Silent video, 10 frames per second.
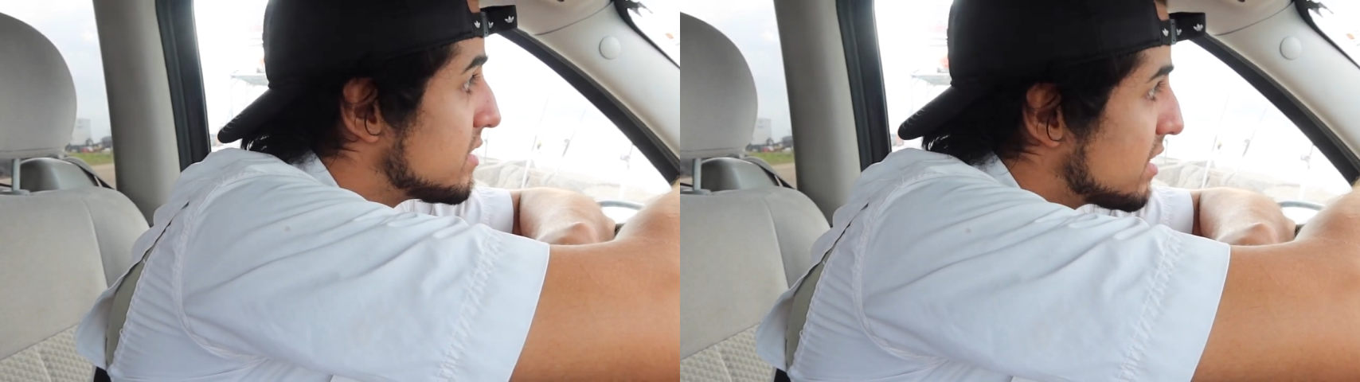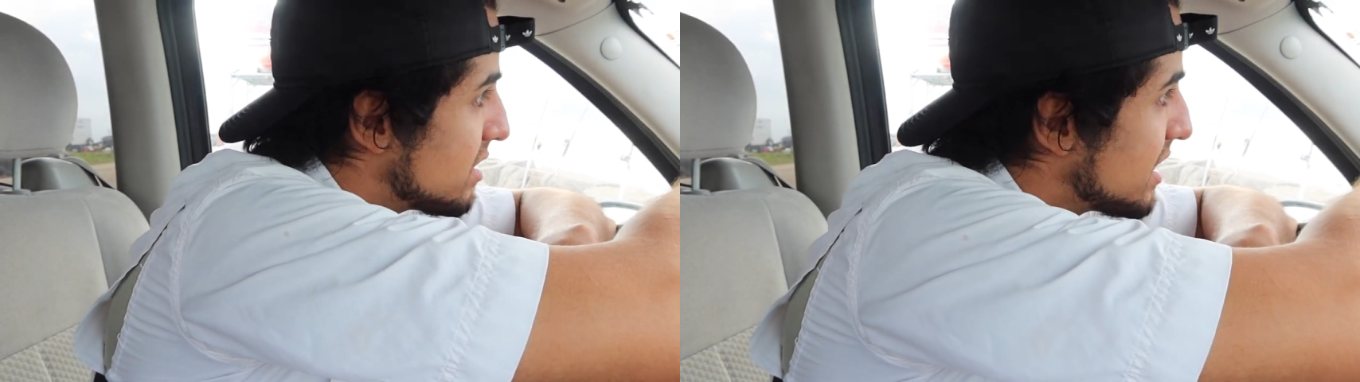
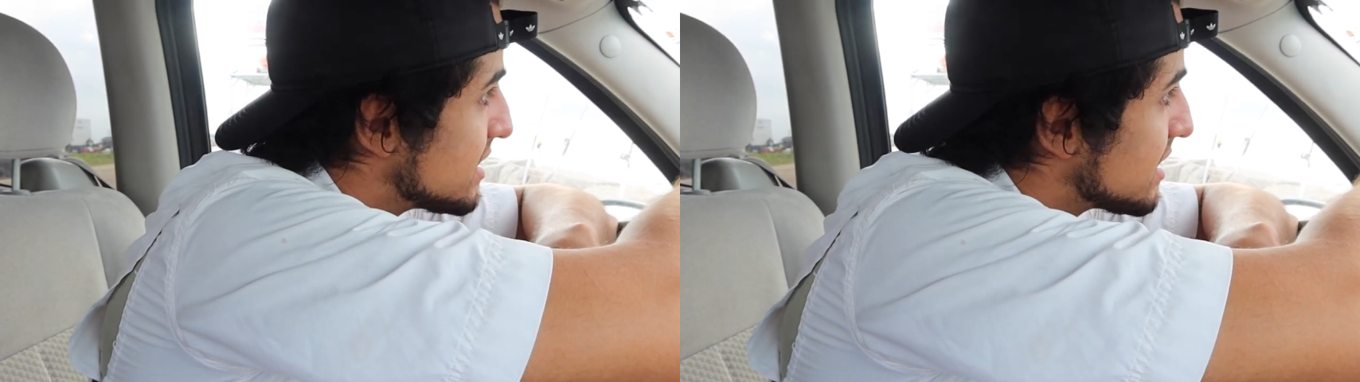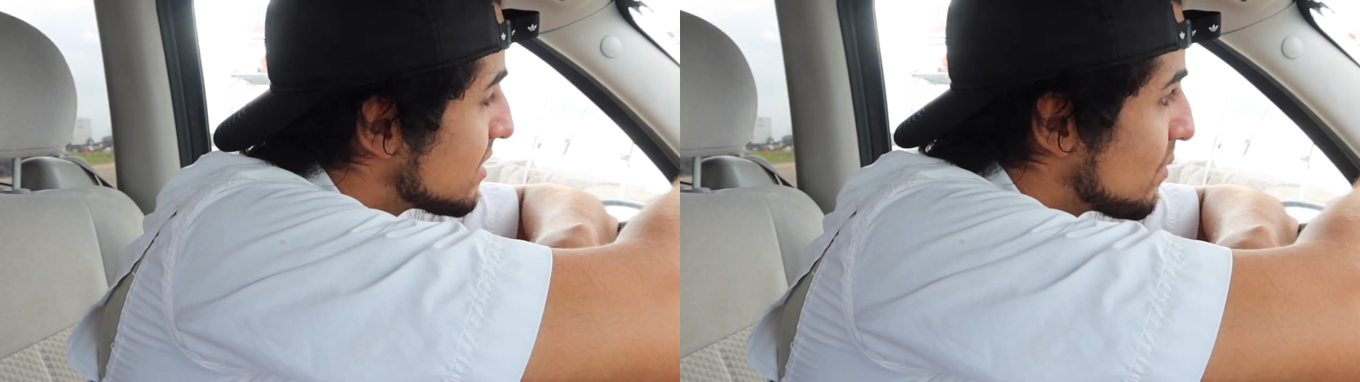The good thing
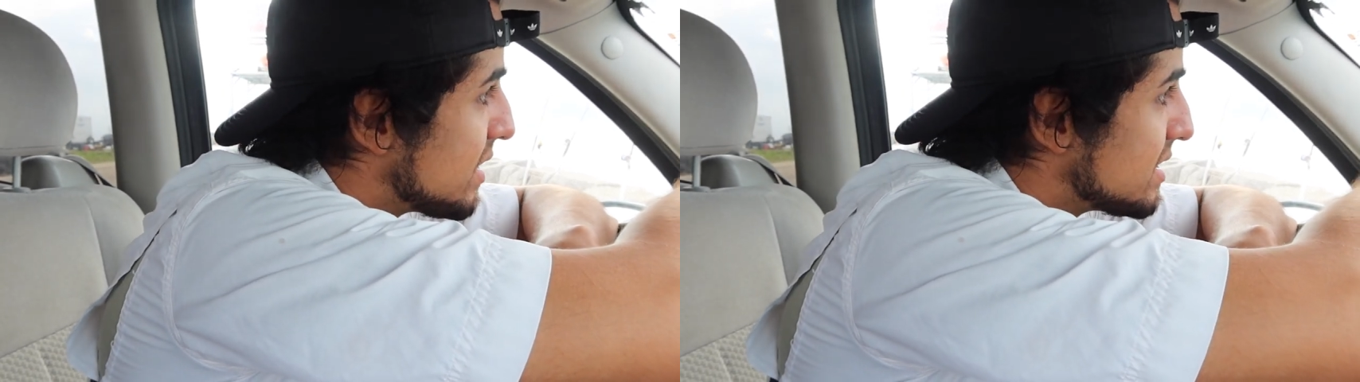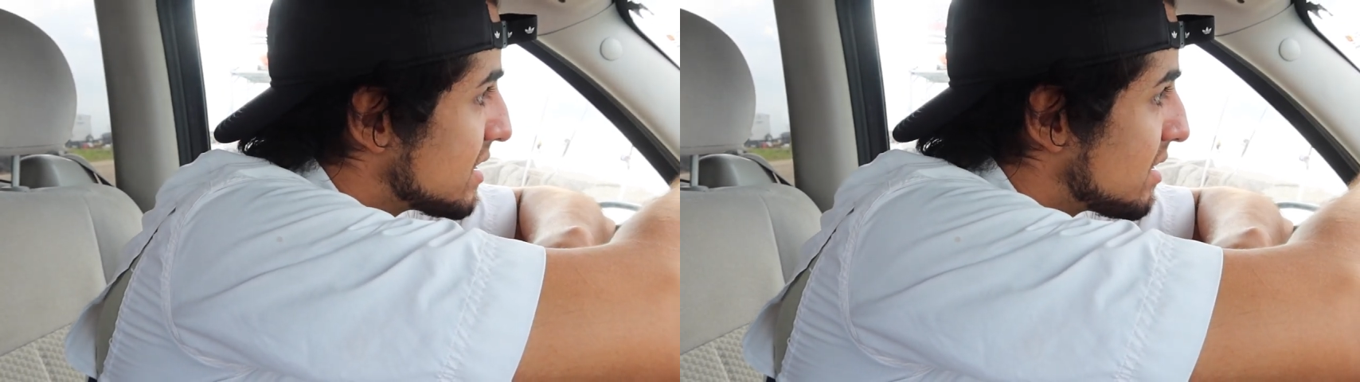is that the
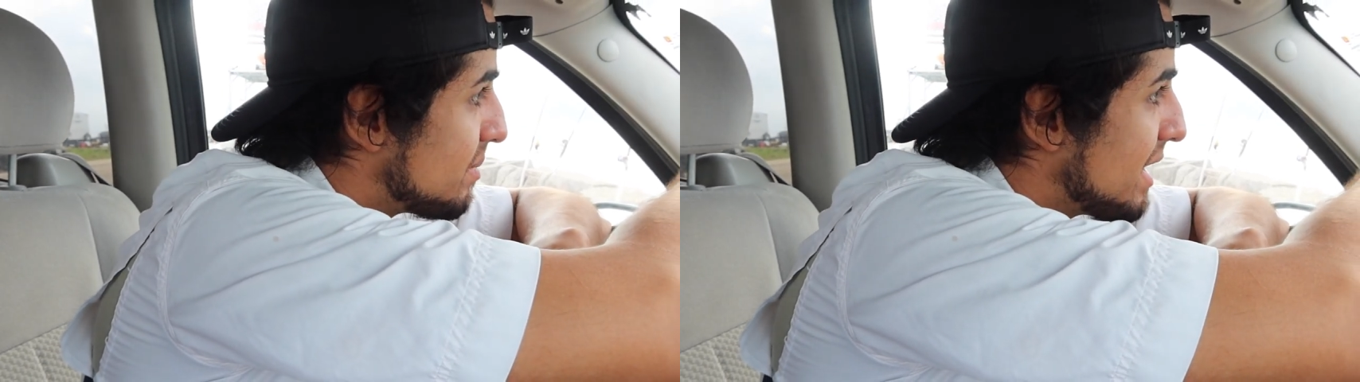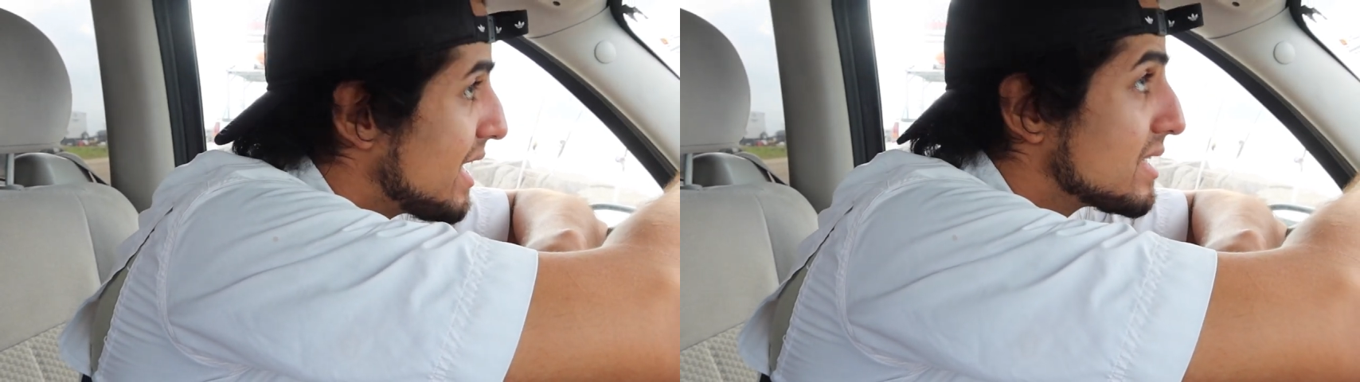wind is on
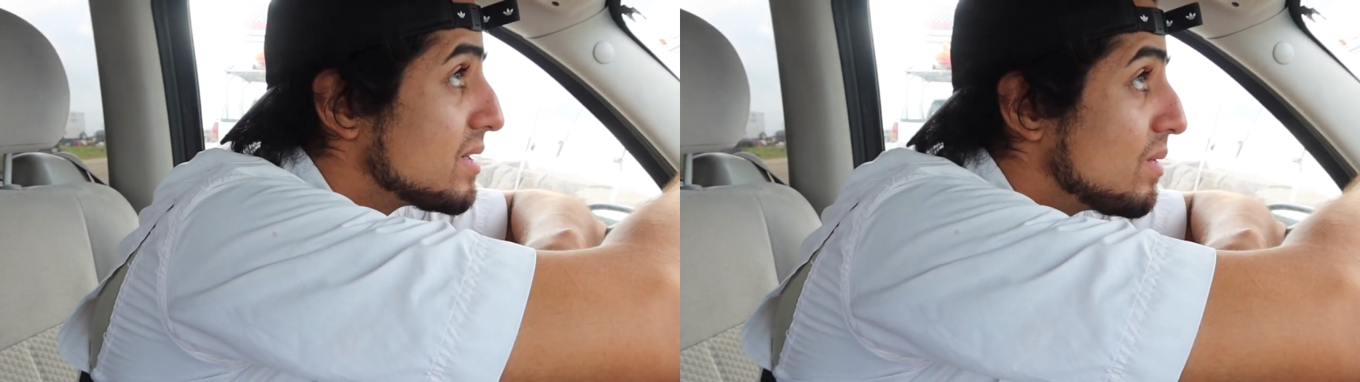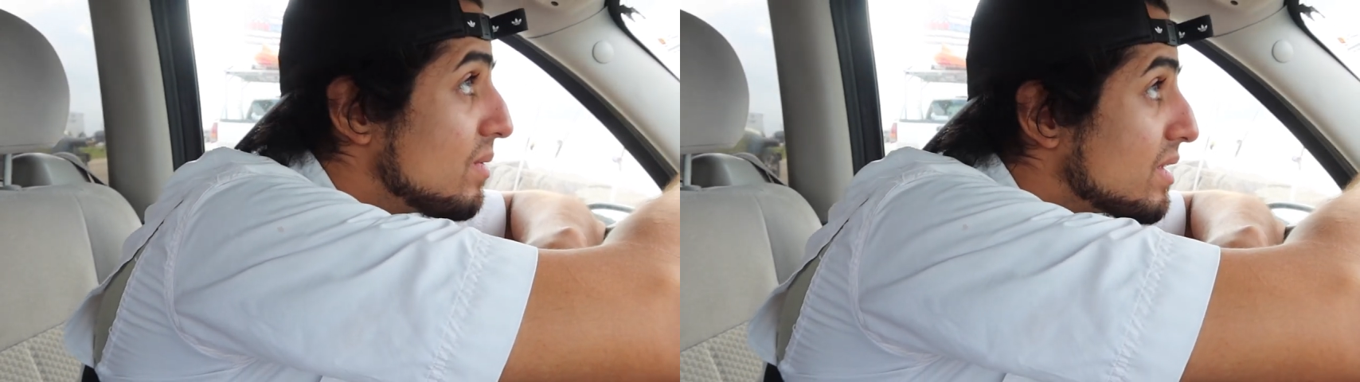our back,
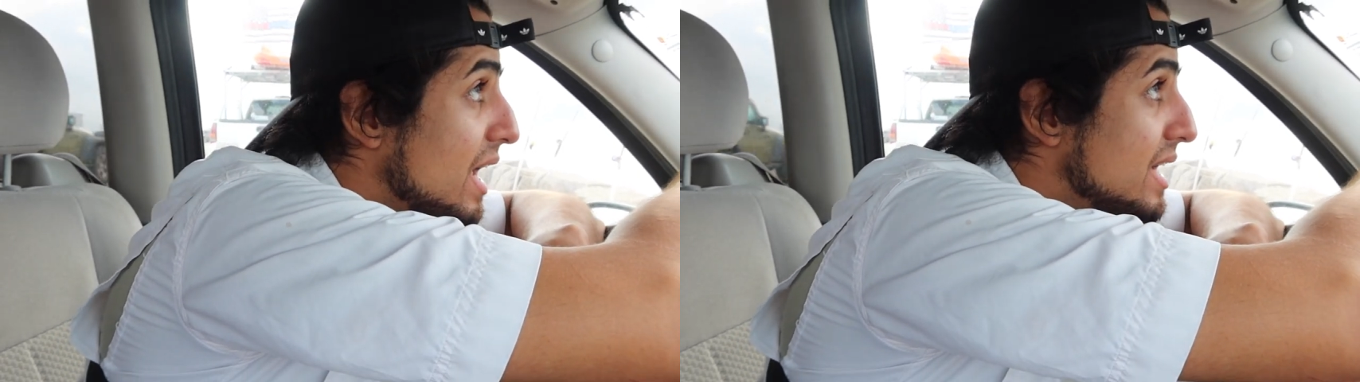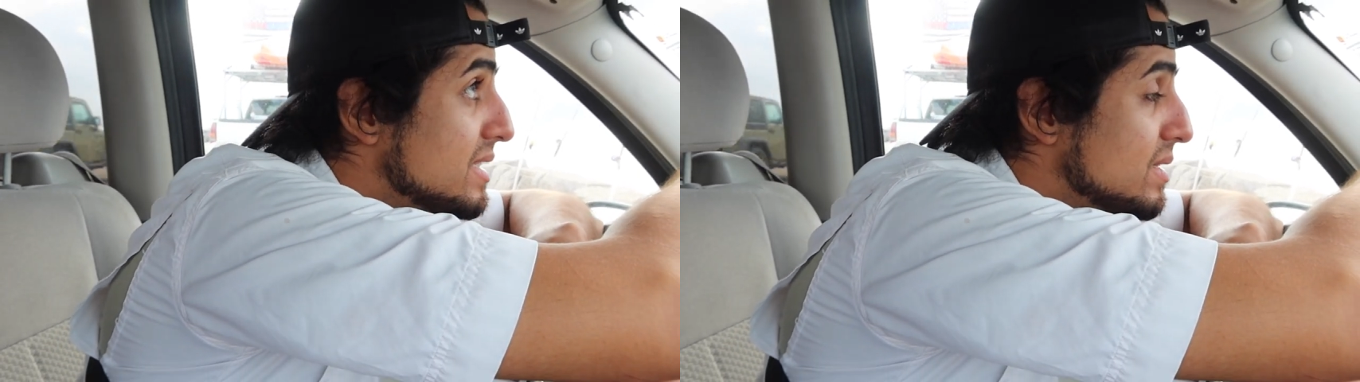so
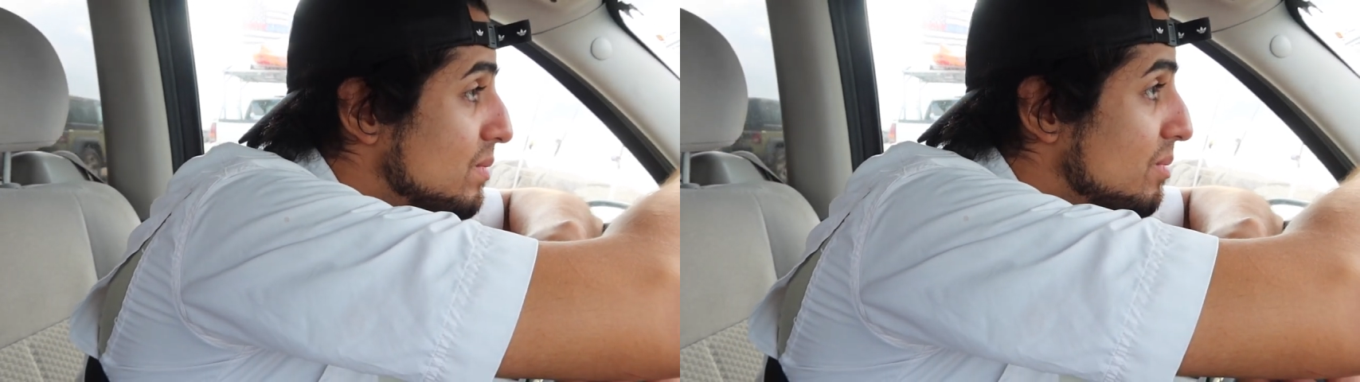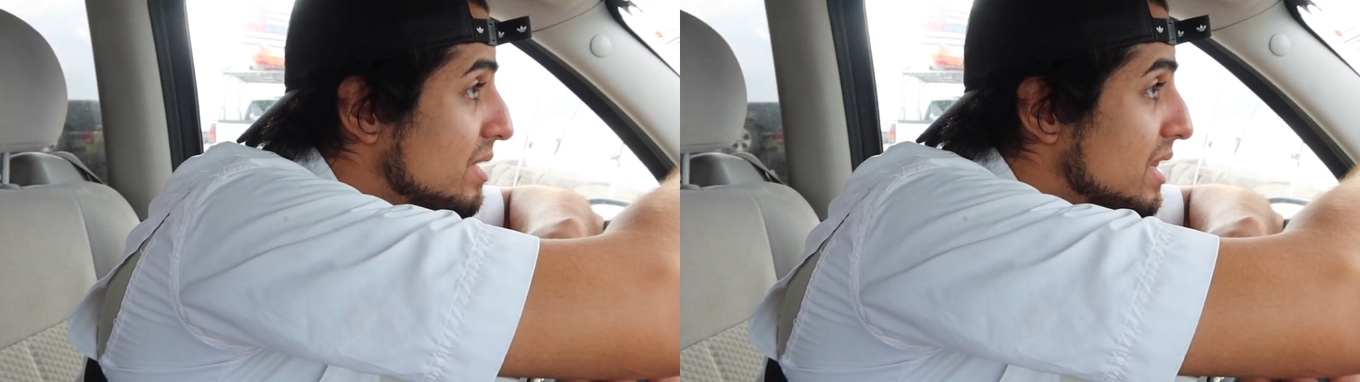
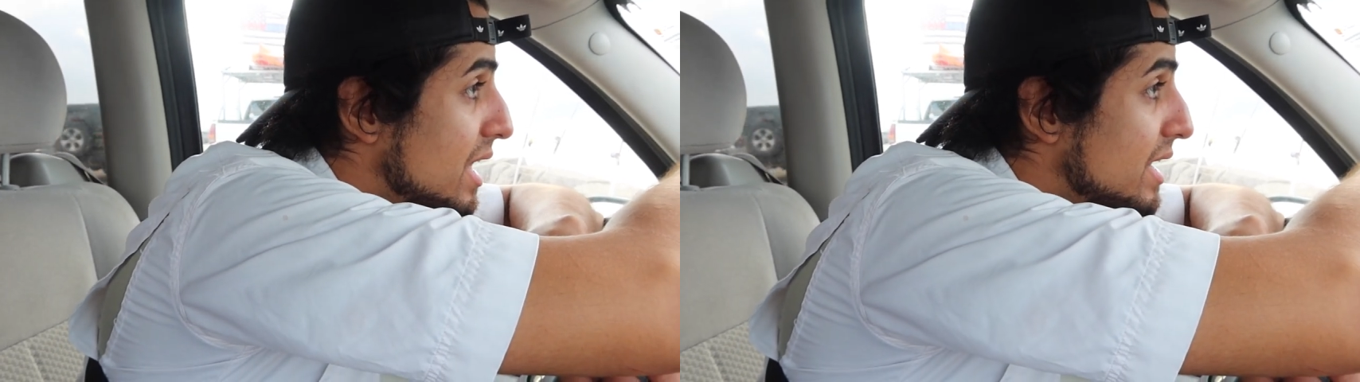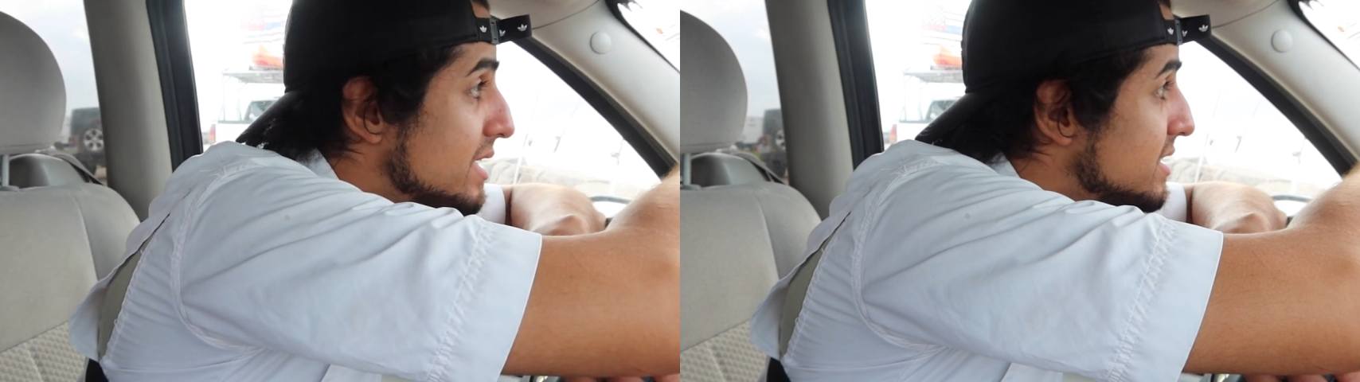casting will be a
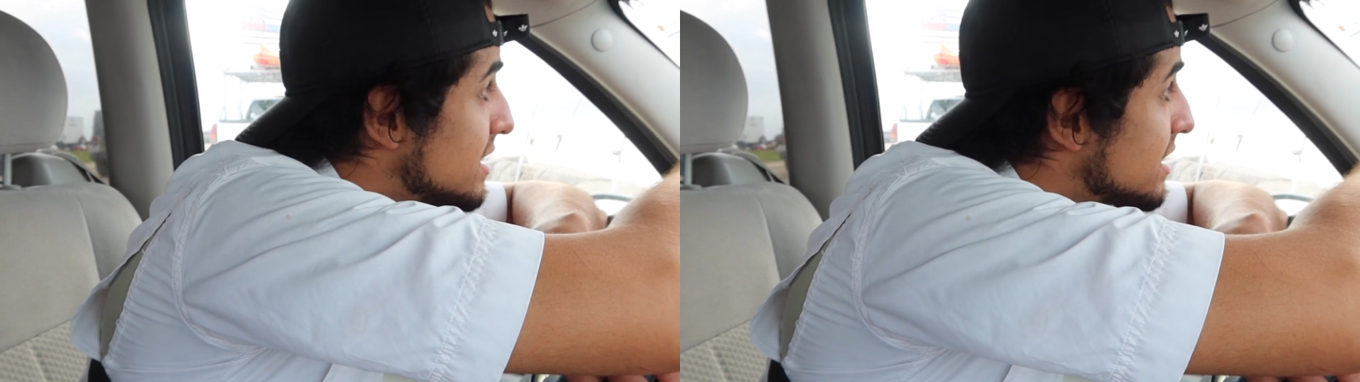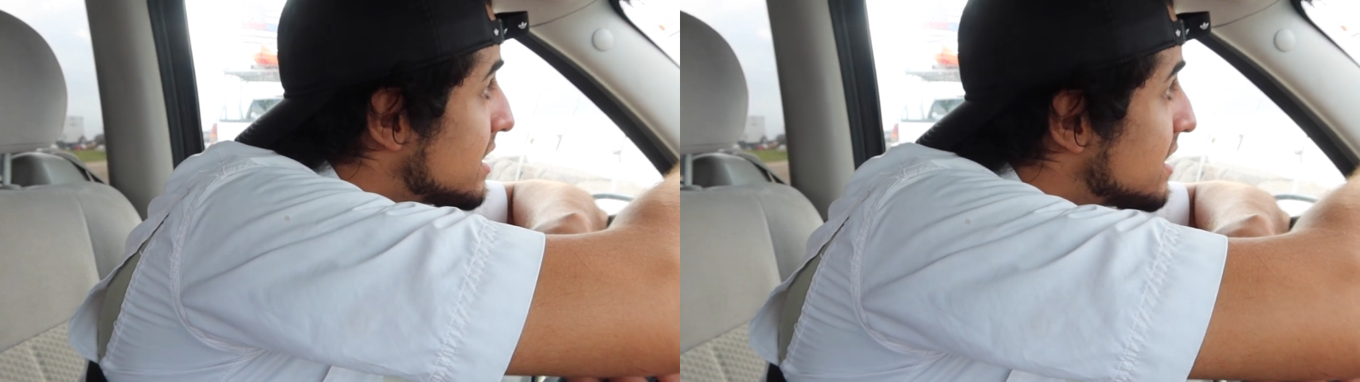lot easier.